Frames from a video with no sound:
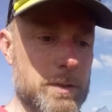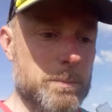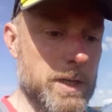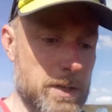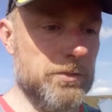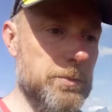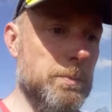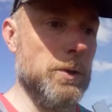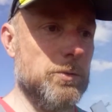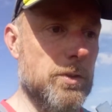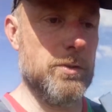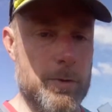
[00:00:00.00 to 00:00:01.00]
passed
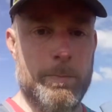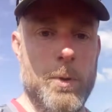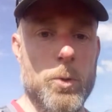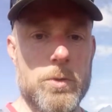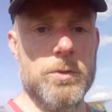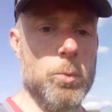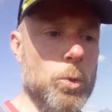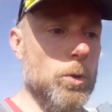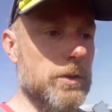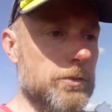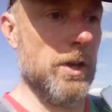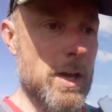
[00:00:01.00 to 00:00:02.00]
most of the bulk of the
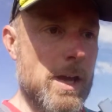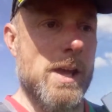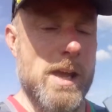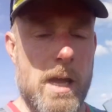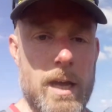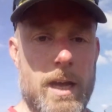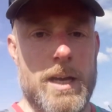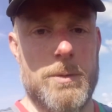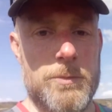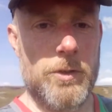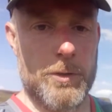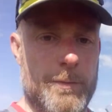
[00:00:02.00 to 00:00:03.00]
walkers,
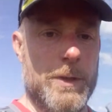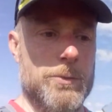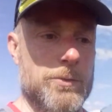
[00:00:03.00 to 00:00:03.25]
so the field's